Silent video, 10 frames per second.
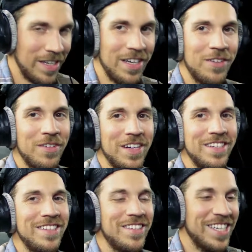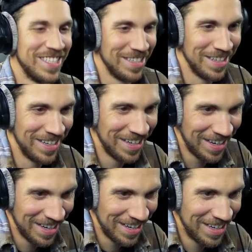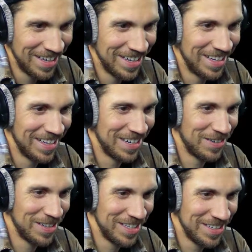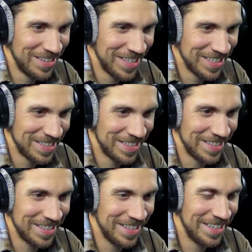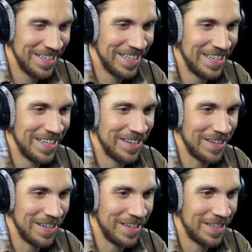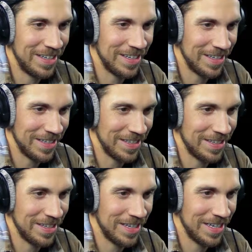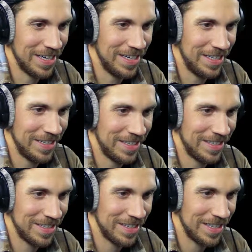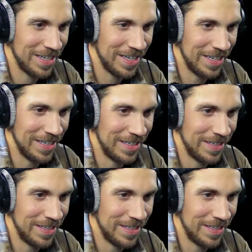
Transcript: I don't want to do this. I don't want to do this. Uh, alright. On. On.